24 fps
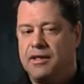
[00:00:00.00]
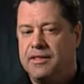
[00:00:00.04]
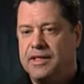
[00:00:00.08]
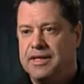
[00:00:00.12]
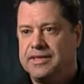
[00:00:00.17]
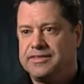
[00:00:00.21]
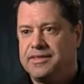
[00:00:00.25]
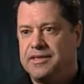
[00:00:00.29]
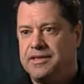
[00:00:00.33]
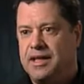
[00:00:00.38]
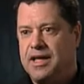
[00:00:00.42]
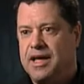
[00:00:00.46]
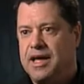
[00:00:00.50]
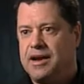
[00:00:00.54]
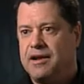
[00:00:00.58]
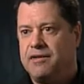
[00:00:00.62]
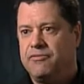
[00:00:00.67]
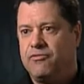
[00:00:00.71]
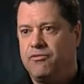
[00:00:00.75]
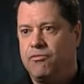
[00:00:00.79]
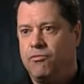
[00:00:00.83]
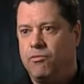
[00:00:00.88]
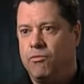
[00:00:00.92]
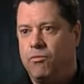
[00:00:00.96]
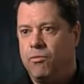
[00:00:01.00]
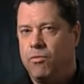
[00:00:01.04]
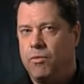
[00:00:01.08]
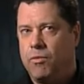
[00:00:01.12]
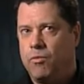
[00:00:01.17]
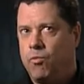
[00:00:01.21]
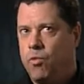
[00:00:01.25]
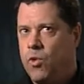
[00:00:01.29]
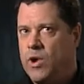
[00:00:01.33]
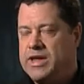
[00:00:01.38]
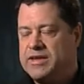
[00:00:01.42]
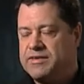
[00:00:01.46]
That's a lot of
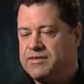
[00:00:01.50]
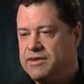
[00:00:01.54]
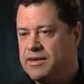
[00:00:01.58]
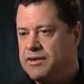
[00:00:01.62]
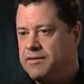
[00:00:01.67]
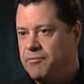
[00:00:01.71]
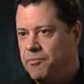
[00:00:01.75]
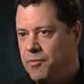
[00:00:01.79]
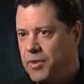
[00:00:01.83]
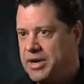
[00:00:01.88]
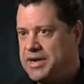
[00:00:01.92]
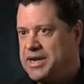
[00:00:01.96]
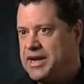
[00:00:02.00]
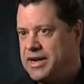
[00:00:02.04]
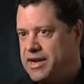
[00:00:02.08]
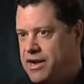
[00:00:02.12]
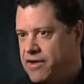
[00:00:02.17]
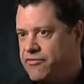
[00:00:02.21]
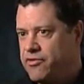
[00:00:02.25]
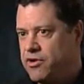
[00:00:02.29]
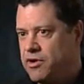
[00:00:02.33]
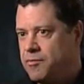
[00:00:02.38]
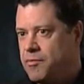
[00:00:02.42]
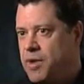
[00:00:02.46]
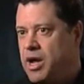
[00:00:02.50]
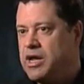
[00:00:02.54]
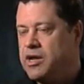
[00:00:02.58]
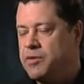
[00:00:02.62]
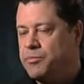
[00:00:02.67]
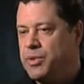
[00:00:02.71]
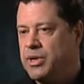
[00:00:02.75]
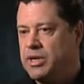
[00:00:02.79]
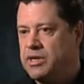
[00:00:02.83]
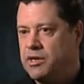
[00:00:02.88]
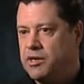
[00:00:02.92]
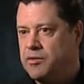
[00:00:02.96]
wasted money and effort, in my
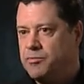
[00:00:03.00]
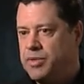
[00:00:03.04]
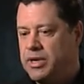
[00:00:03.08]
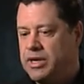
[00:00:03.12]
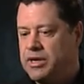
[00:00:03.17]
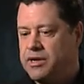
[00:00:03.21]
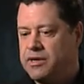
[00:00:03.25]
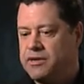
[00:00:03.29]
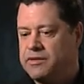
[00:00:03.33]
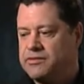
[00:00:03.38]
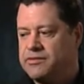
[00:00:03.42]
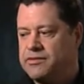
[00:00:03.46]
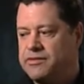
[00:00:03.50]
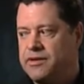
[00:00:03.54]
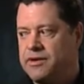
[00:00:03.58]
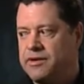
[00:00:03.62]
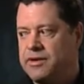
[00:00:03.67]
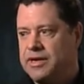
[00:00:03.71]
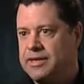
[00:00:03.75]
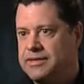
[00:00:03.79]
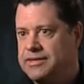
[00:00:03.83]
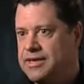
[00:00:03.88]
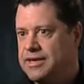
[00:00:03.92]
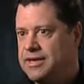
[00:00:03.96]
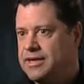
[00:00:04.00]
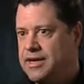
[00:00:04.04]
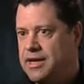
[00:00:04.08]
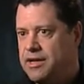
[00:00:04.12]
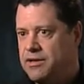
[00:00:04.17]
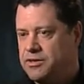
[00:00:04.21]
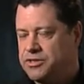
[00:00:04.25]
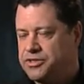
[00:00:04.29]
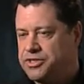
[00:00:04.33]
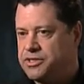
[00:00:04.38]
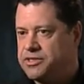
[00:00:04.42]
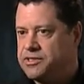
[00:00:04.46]
opinion, because they're not
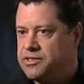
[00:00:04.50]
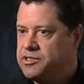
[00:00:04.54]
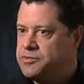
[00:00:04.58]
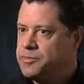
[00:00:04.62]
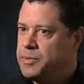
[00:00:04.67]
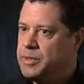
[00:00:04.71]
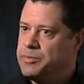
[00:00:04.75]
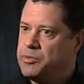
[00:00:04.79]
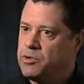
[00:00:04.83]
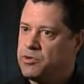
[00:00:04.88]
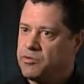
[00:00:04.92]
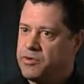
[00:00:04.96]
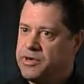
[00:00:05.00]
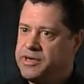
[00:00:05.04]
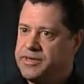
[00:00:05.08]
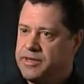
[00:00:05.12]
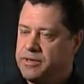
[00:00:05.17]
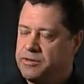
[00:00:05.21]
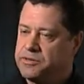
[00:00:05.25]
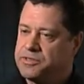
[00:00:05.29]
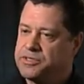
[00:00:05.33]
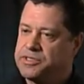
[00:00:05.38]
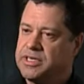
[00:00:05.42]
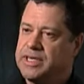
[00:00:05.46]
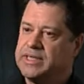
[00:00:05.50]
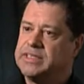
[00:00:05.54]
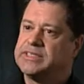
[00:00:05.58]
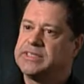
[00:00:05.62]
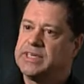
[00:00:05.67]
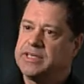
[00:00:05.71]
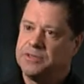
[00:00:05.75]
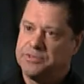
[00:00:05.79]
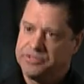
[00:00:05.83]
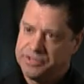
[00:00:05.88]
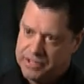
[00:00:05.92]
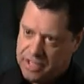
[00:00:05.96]
technologists. These people are retailers. They
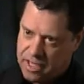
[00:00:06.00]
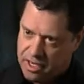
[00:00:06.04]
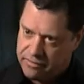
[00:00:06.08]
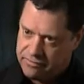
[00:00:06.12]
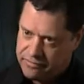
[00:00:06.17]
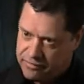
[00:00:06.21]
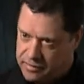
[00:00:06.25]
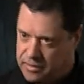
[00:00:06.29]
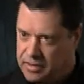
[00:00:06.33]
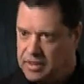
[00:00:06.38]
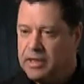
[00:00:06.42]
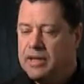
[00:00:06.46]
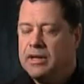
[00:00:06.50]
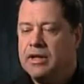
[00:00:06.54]
sell stuff.